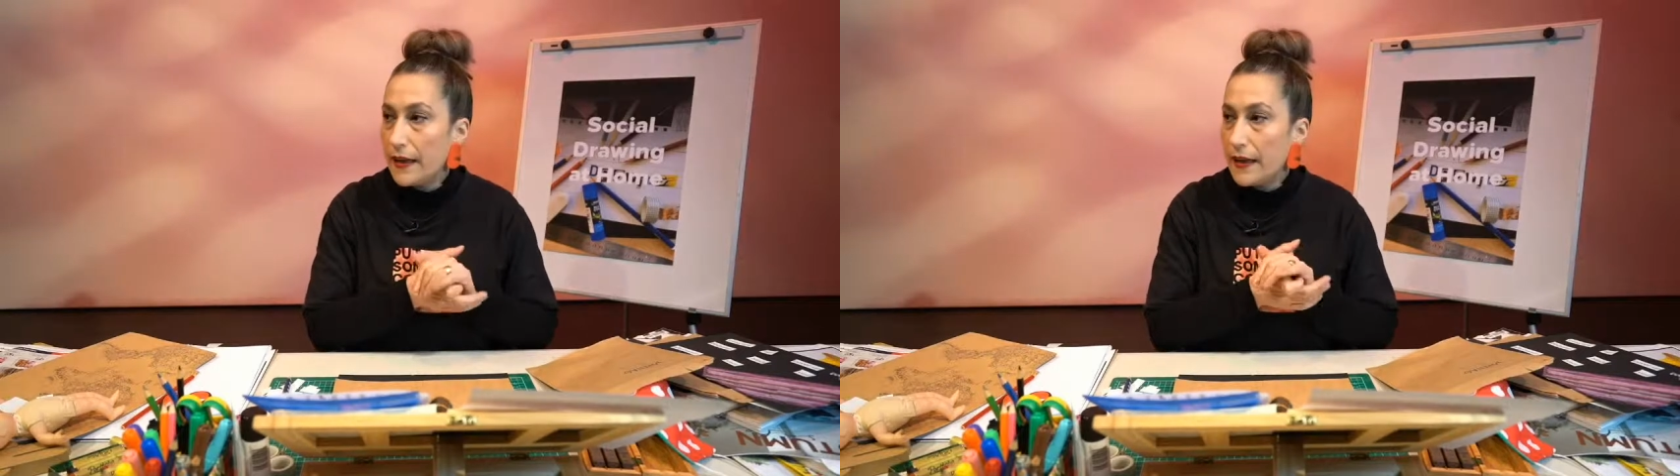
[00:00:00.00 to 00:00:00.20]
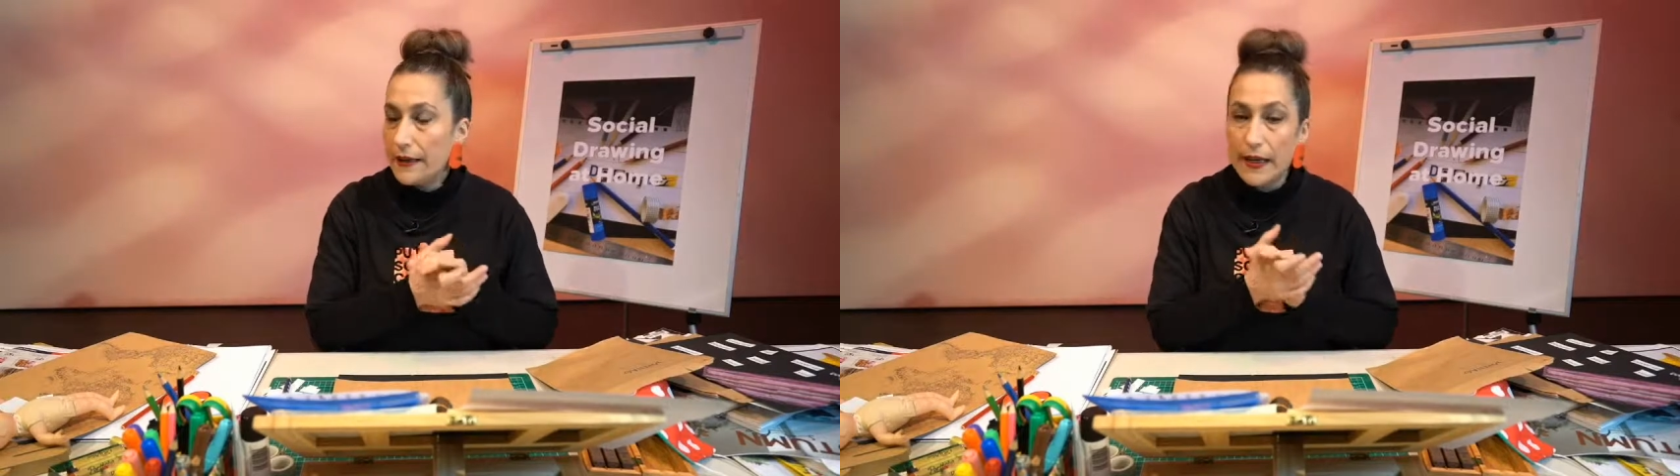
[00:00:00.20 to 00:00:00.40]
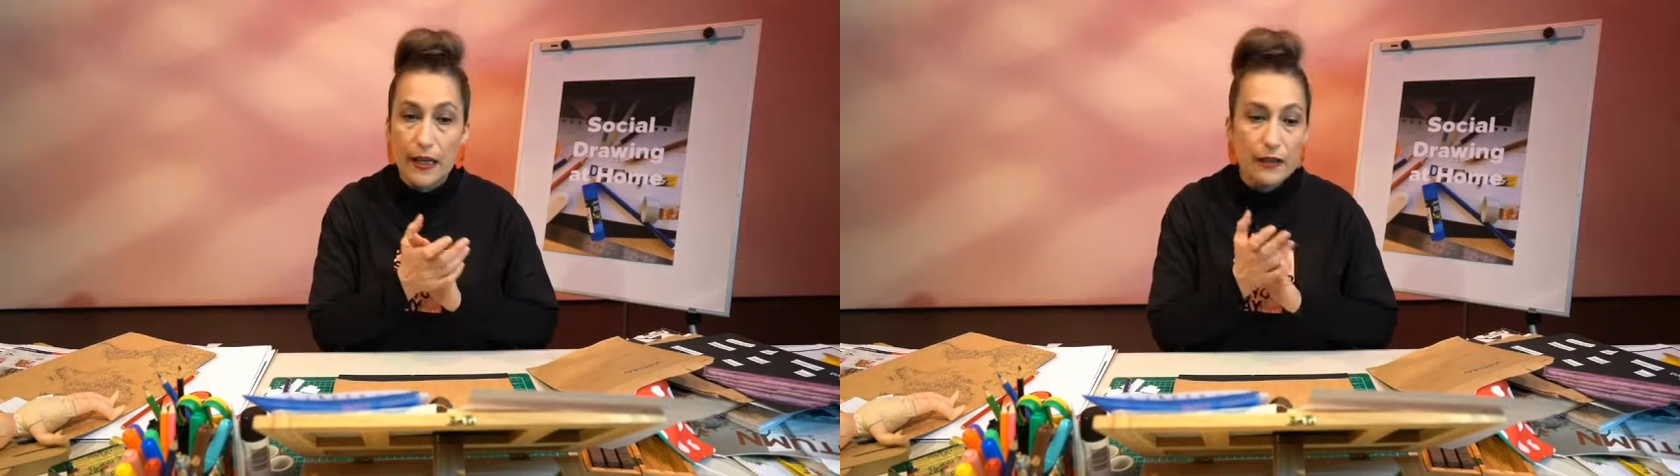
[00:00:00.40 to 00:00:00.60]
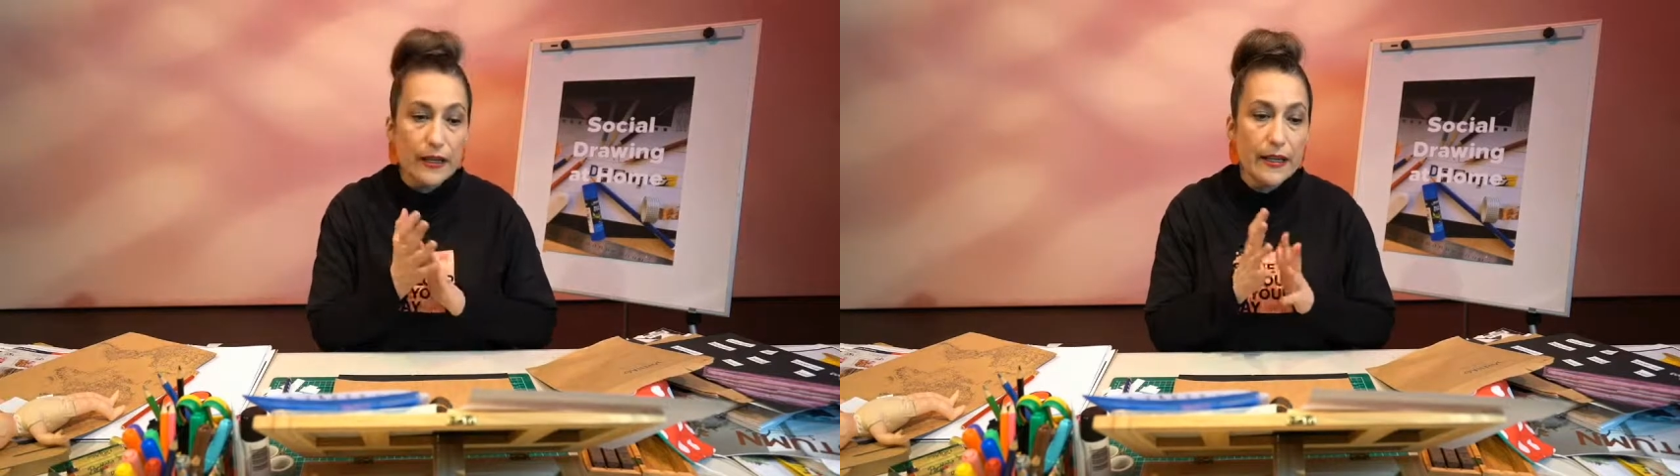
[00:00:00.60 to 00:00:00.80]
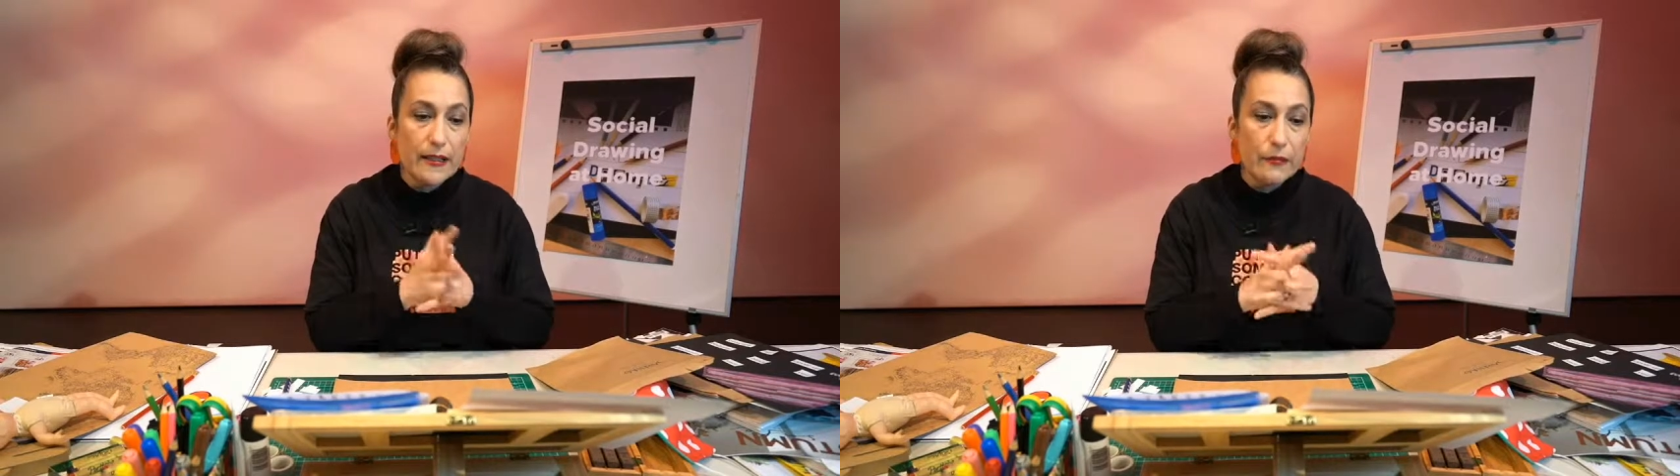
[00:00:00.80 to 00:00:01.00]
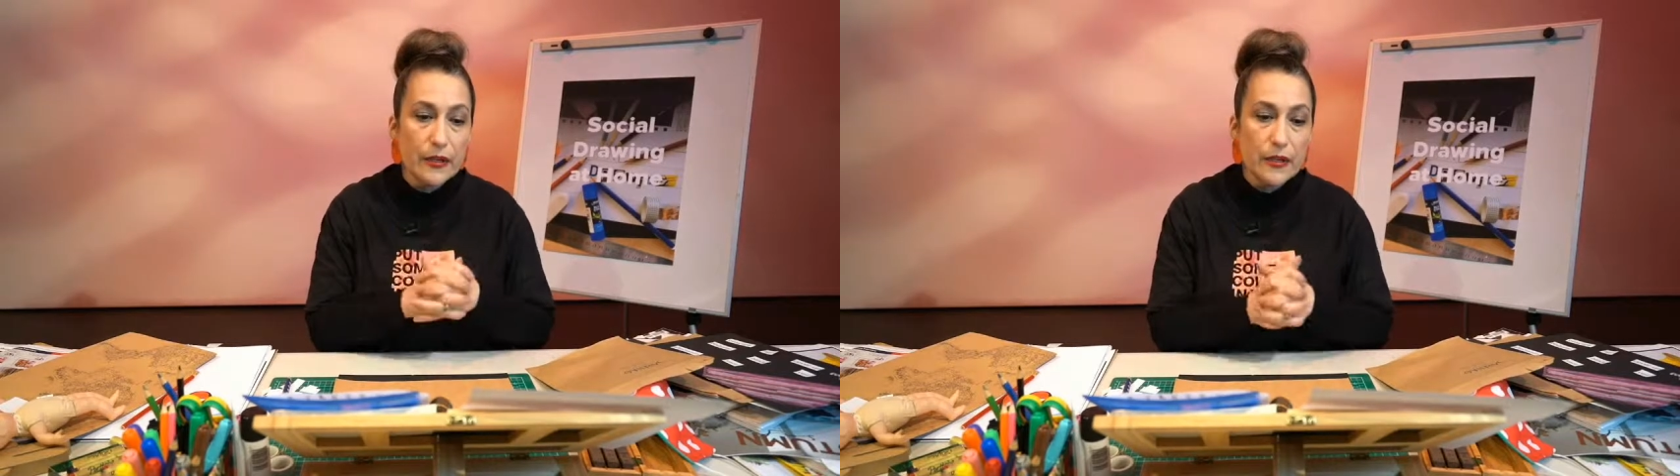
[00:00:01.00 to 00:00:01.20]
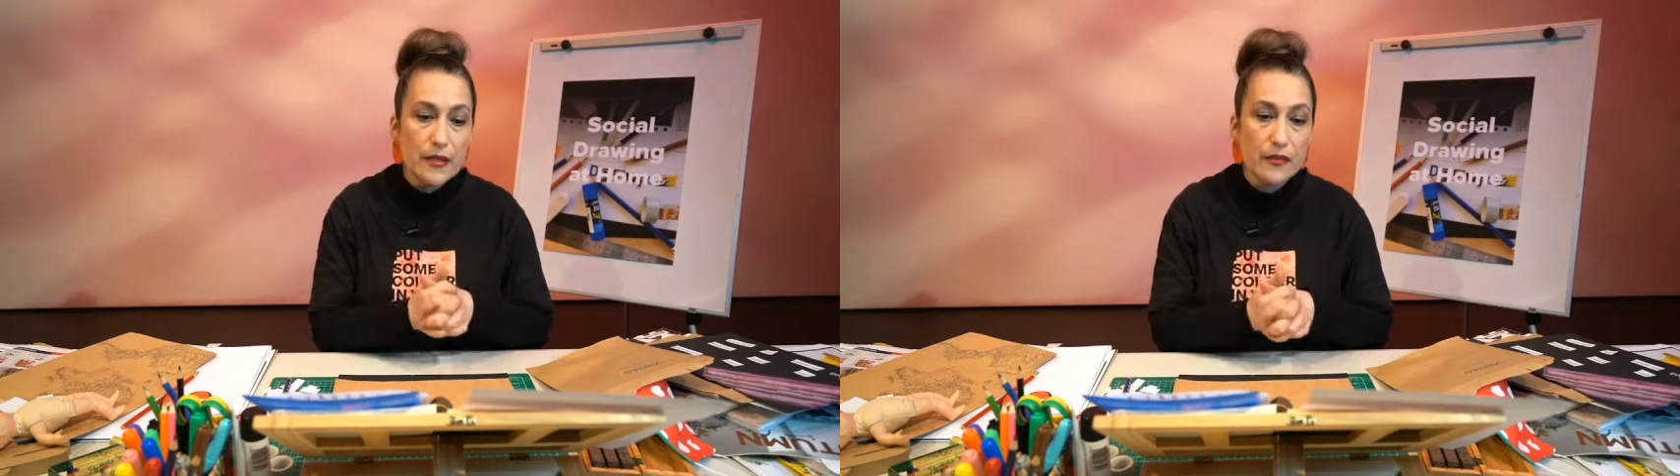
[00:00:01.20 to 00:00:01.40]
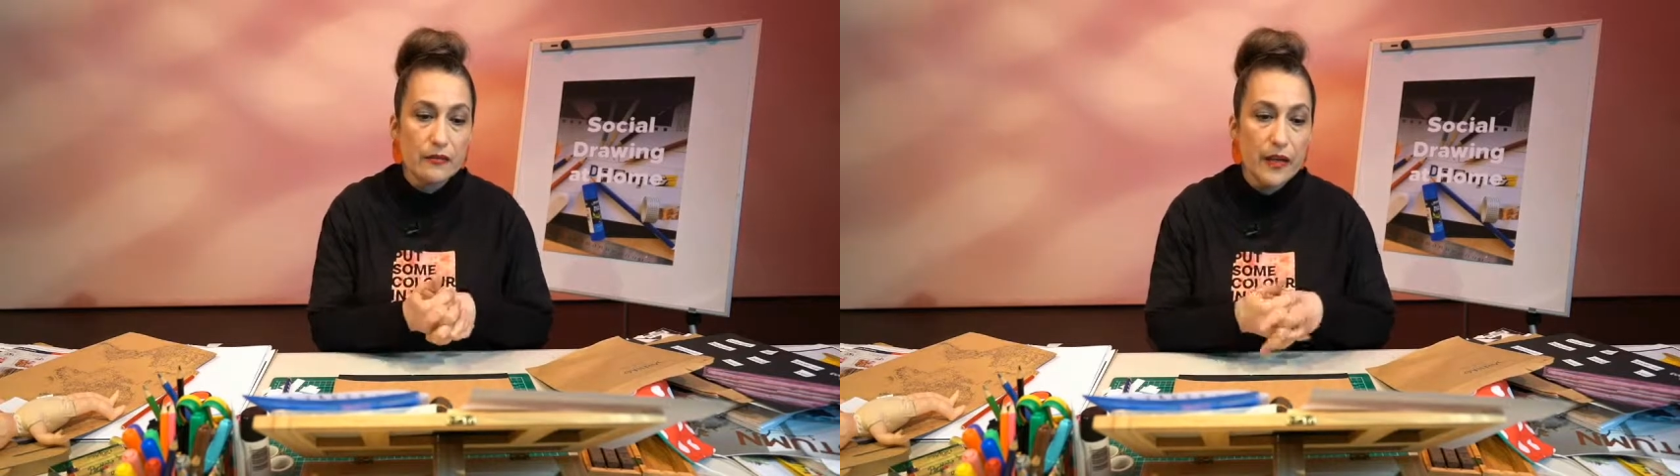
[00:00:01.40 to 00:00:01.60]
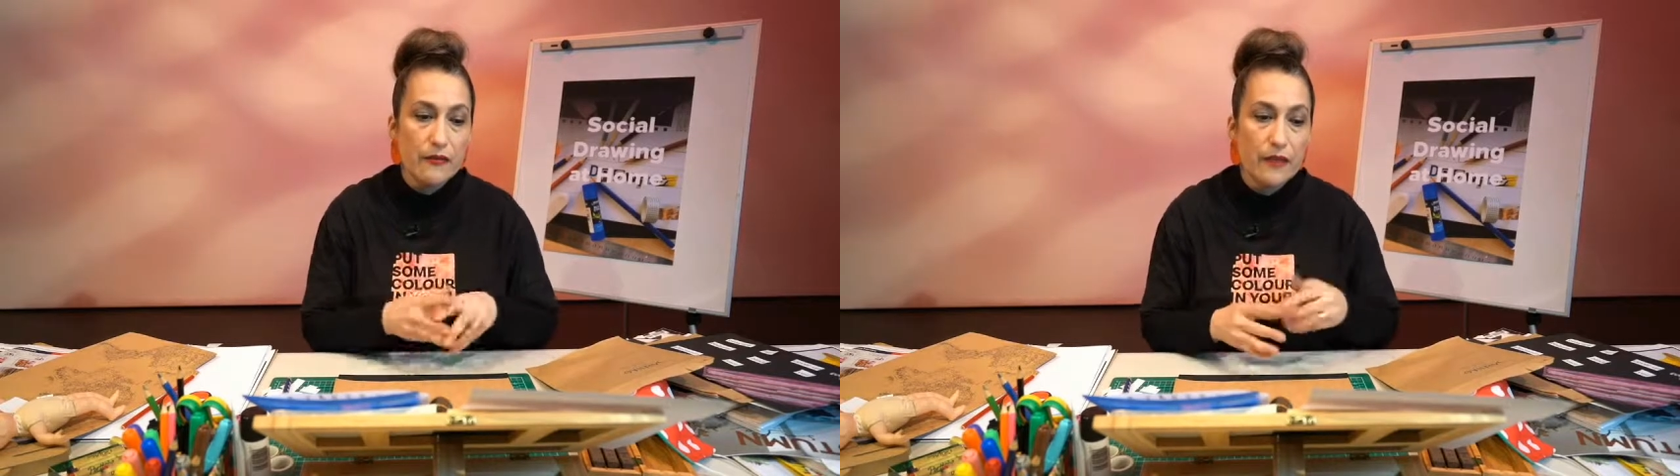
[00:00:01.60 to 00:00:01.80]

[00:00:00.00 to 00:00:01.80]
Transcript: in the gallery, and we still have